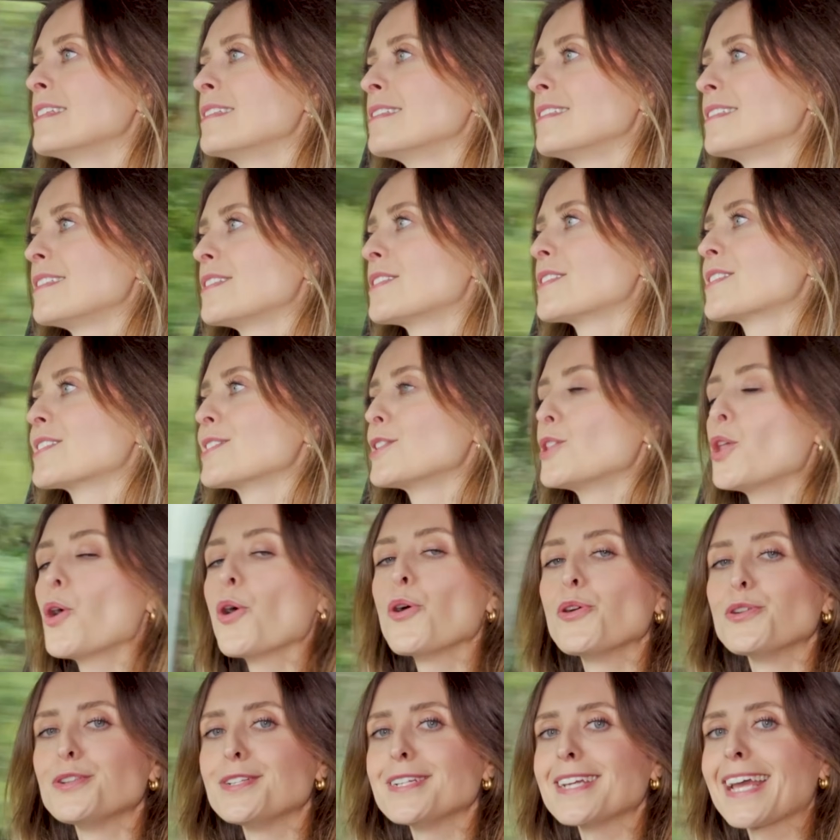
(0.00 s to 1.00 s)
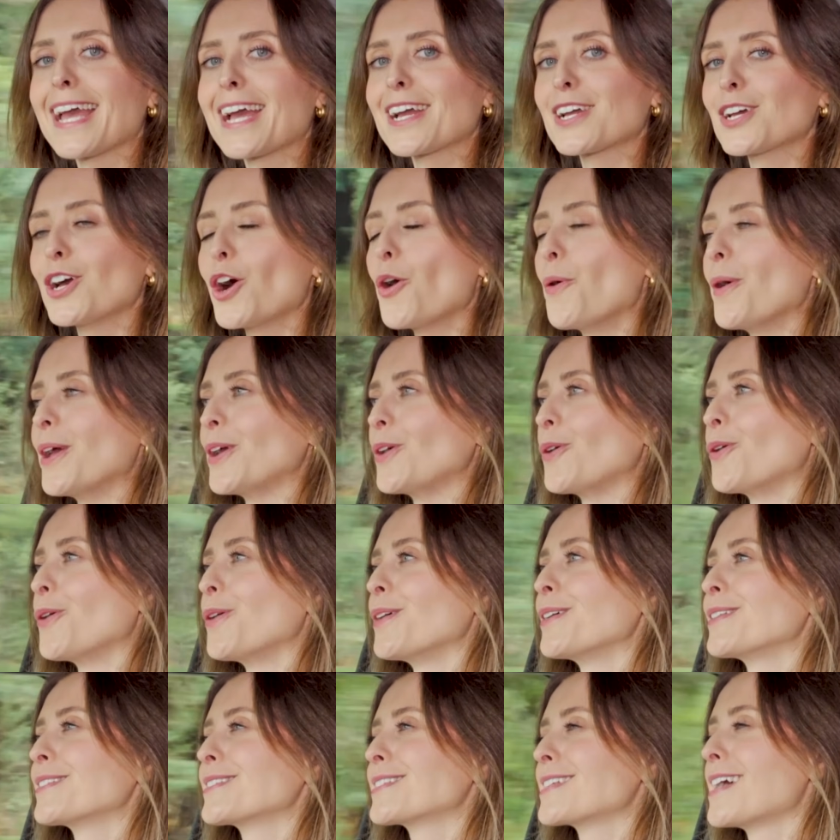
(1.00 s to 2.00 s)
slow to get going, or
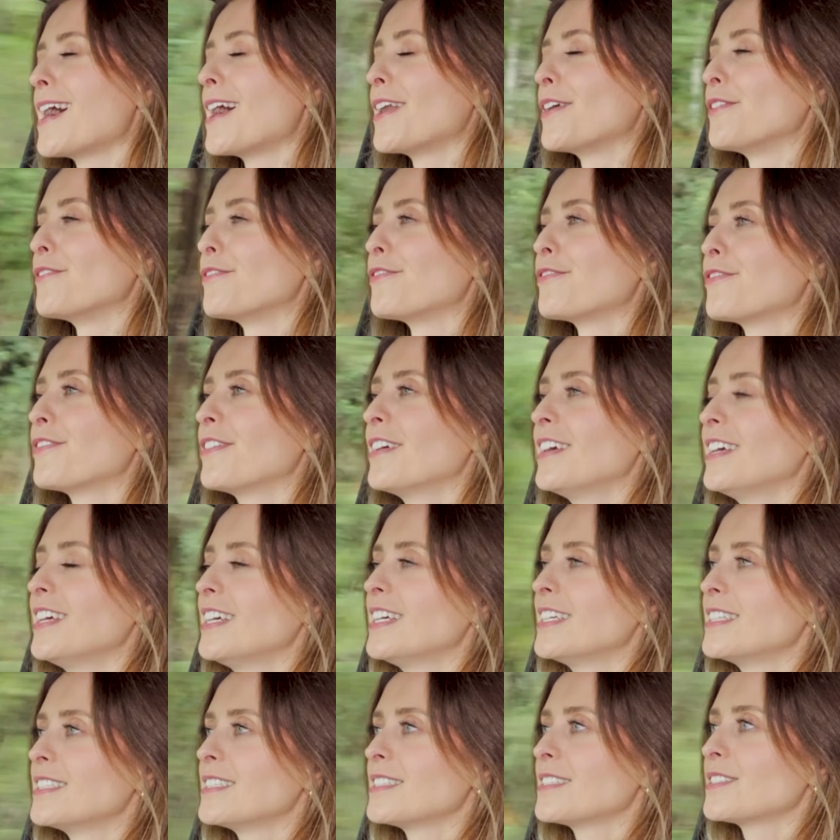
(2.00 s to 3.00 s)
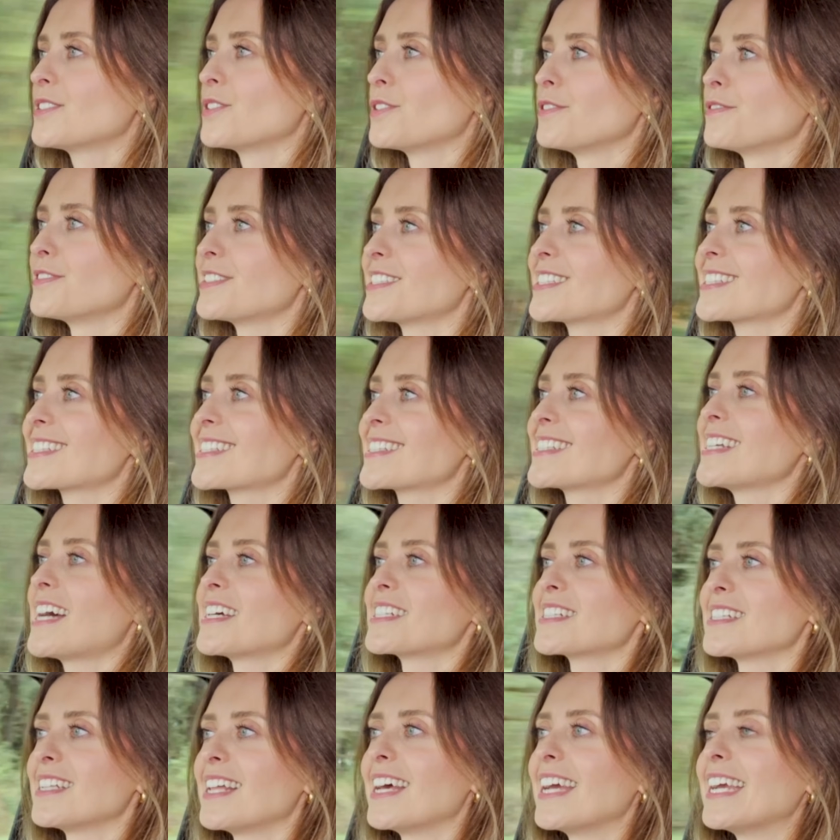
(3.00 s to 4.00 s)
it's kind of sort of
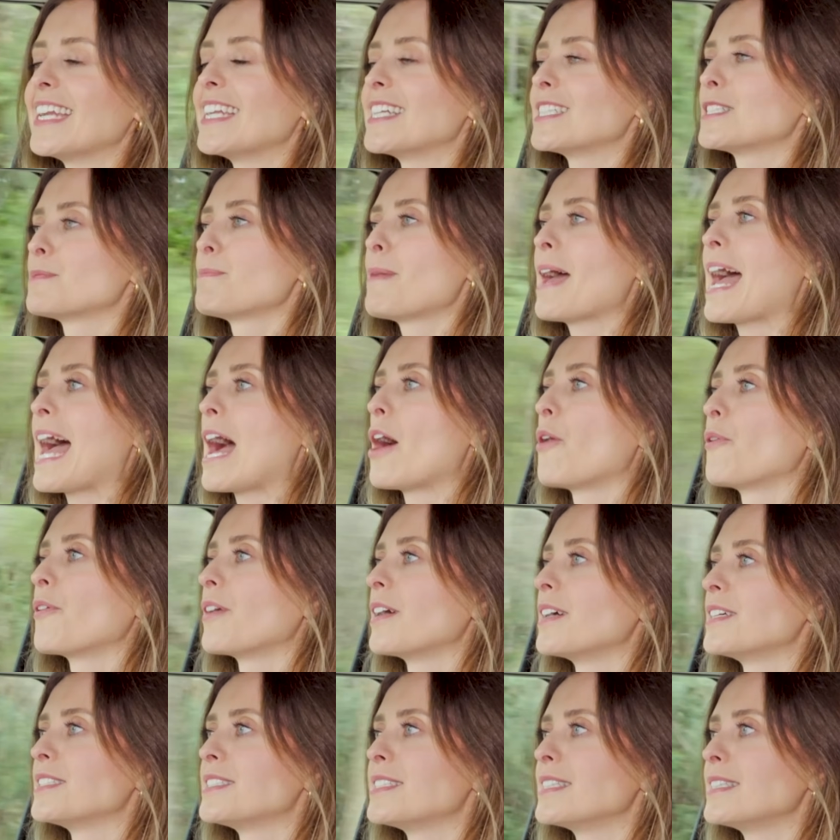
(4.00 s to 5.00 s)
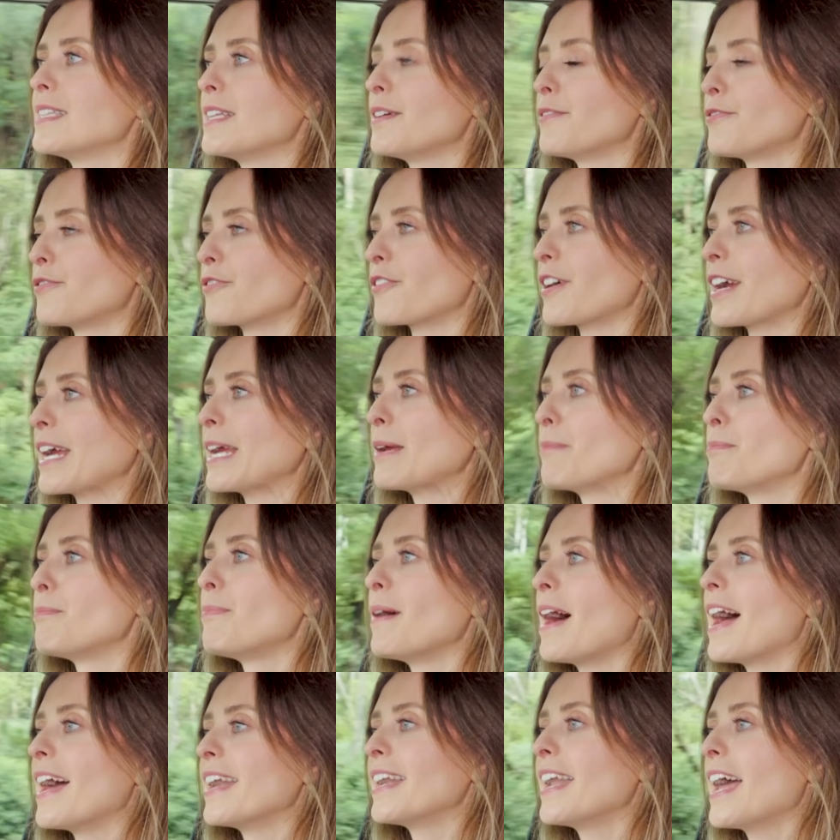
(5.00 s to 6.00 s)
subtler in its power delivery.
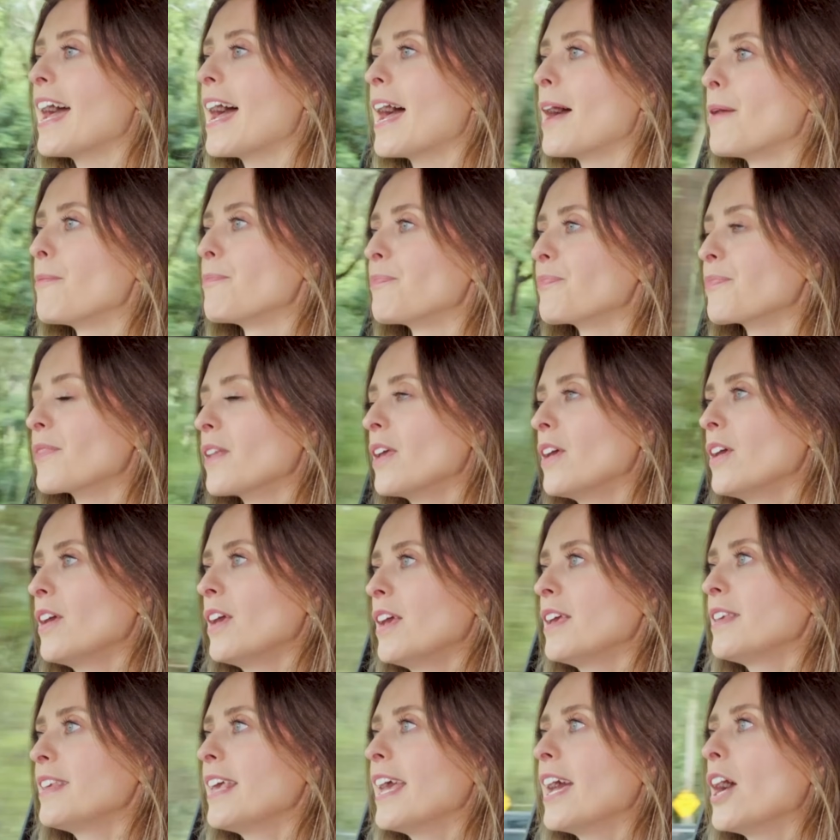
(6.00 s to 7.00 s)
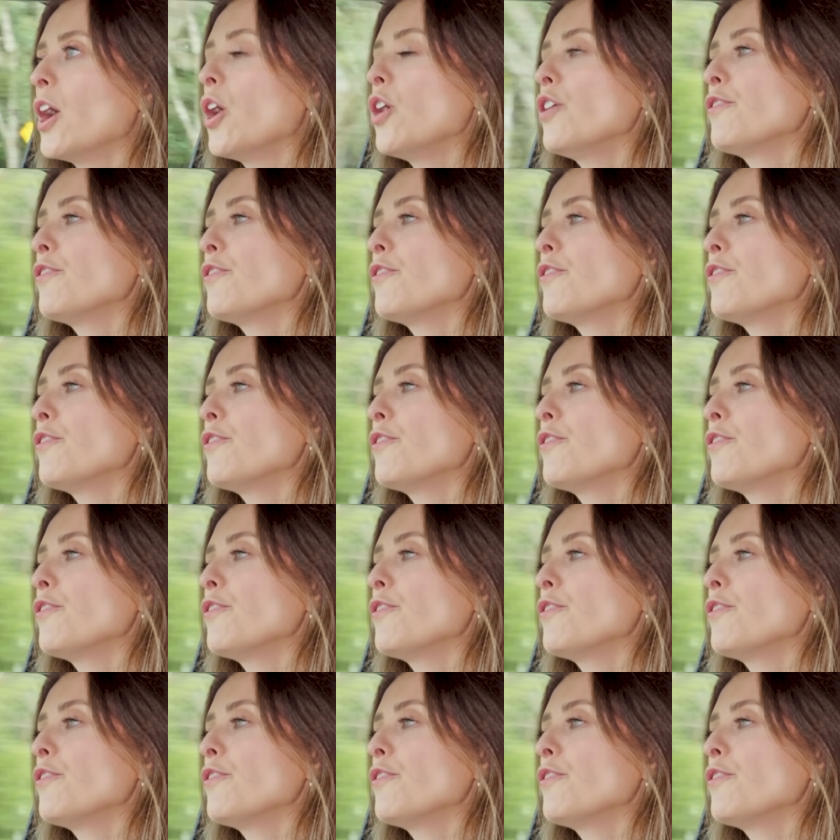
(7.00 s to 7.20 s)
But yeah,